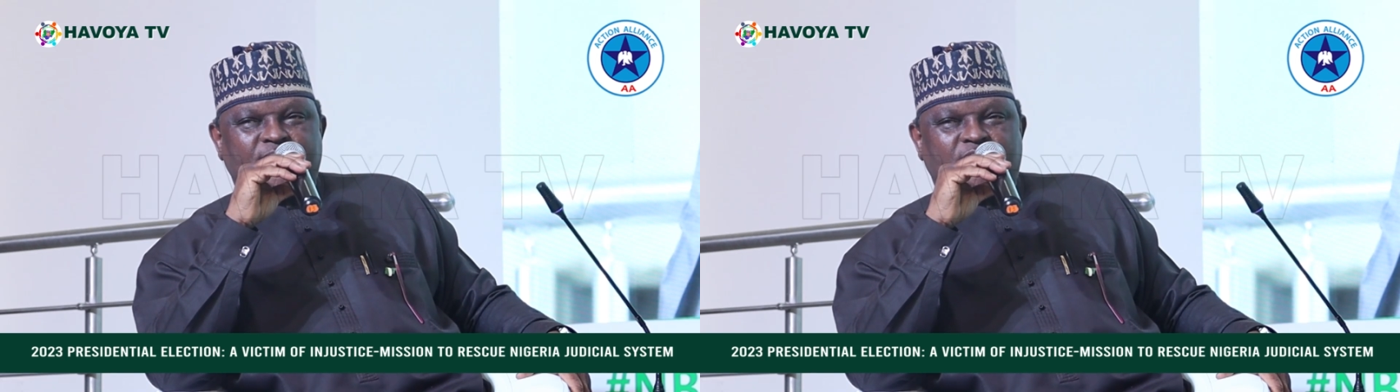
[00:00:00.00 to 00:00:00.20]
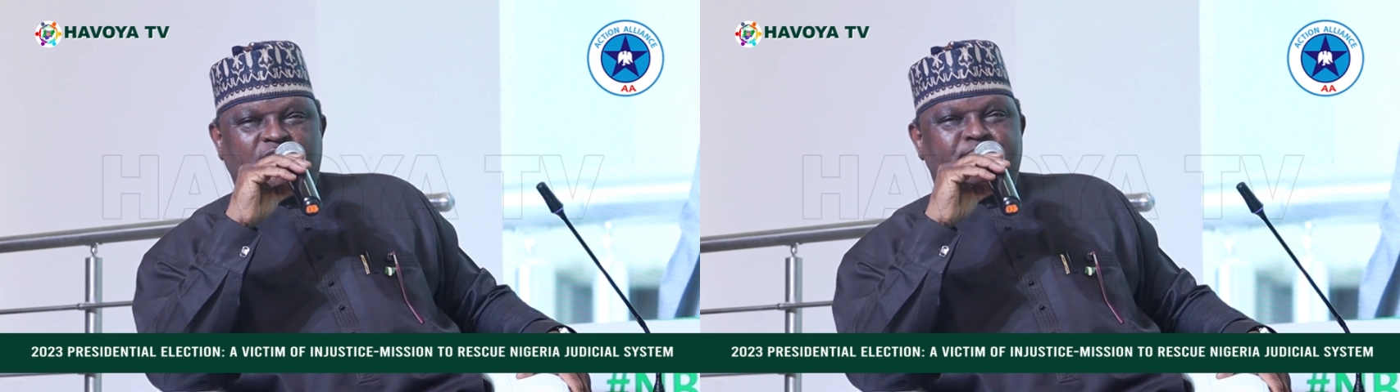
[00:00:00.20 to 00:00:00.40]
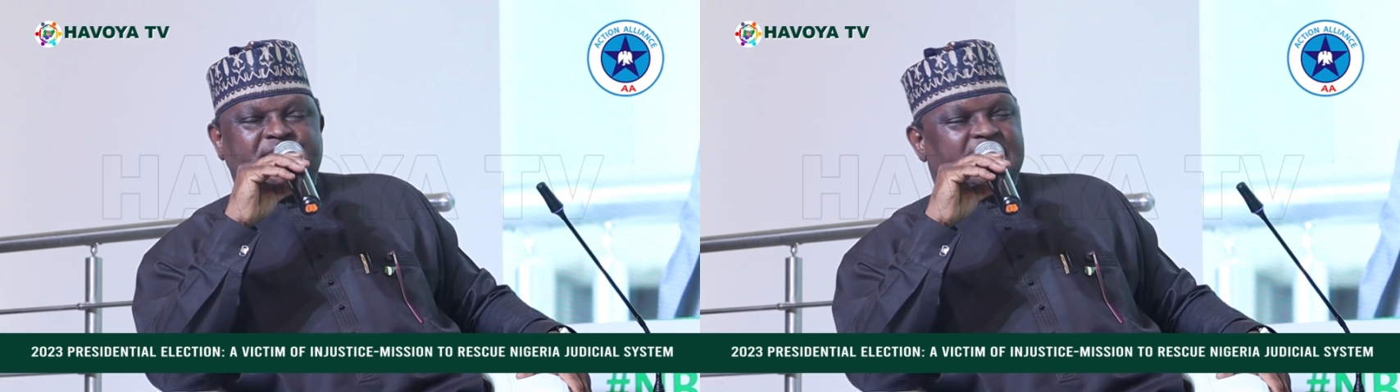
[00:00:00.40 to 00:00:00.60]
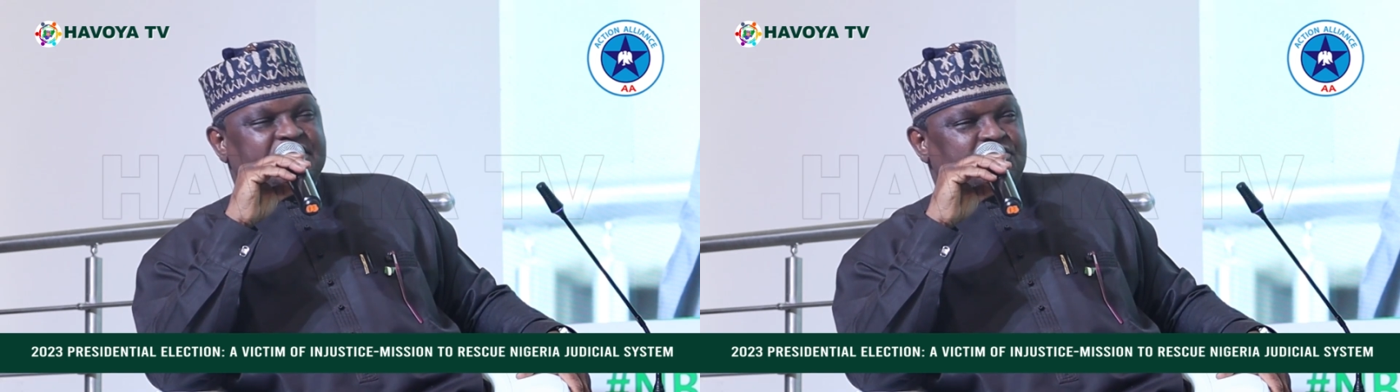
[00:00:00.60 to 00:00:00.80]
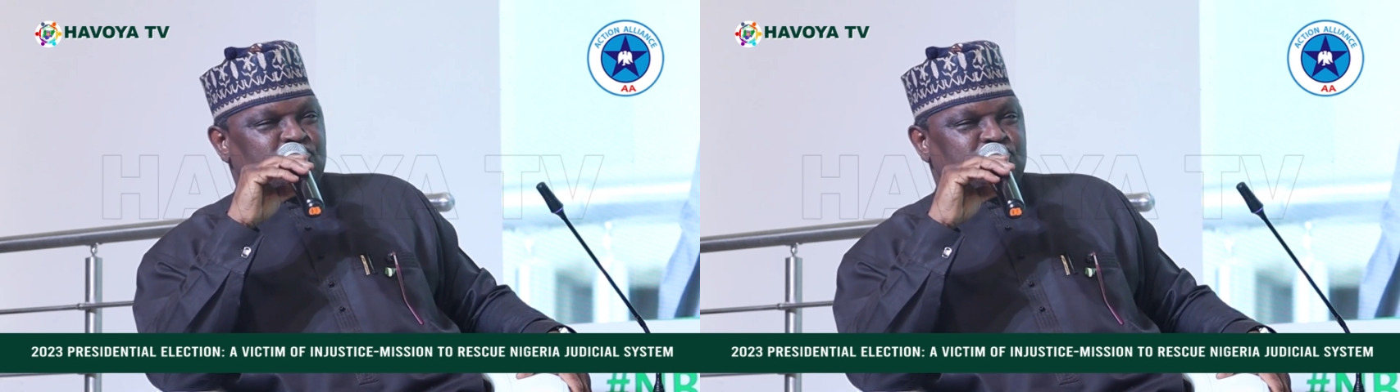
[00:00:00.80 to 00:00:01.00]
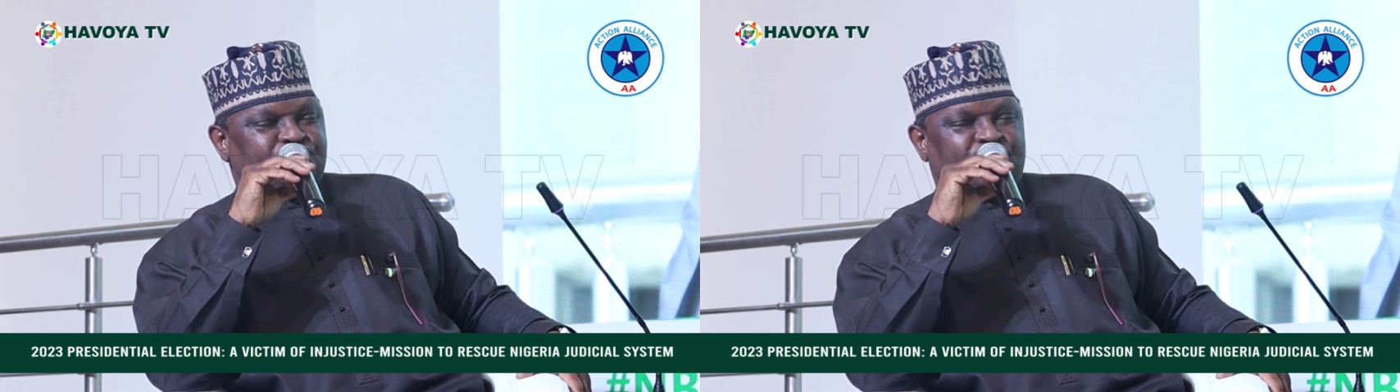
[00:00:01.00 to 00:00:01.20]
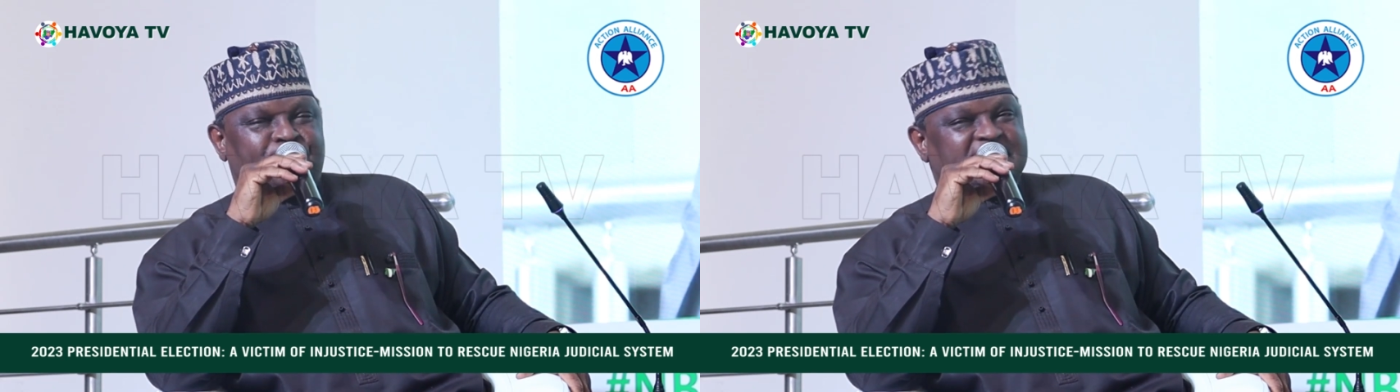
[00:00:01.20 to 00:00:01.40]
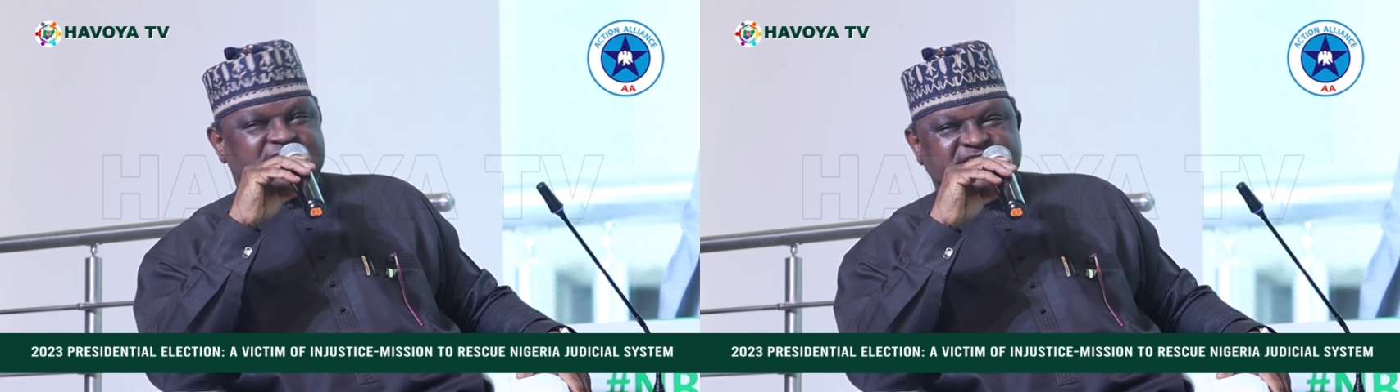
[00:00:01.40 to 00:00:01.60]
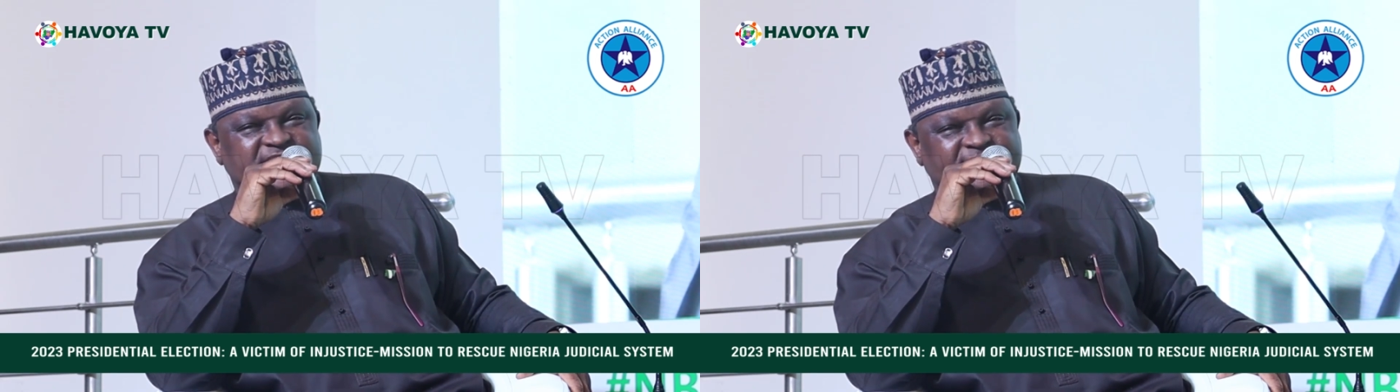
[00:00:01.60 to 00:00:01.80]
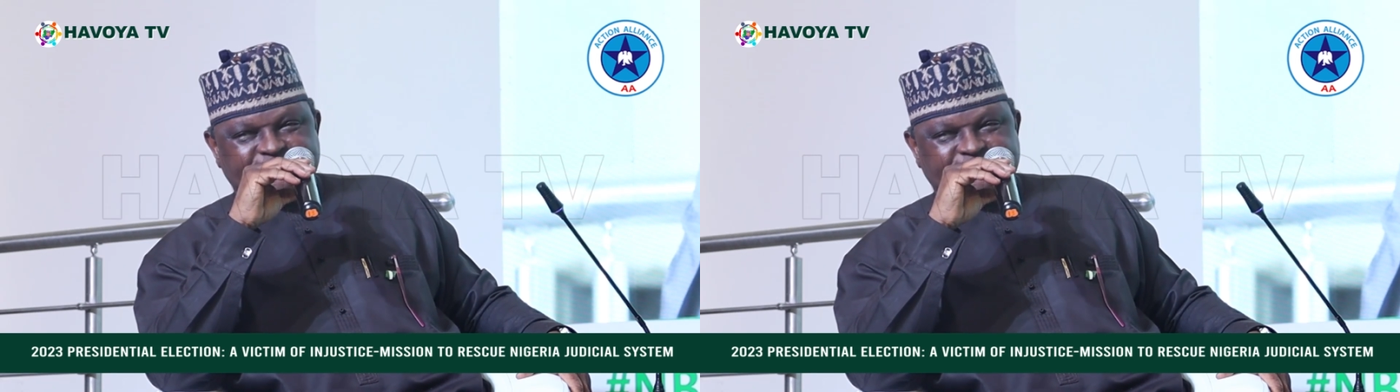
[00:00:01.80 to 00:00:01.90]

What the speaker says: of being accused for partisan.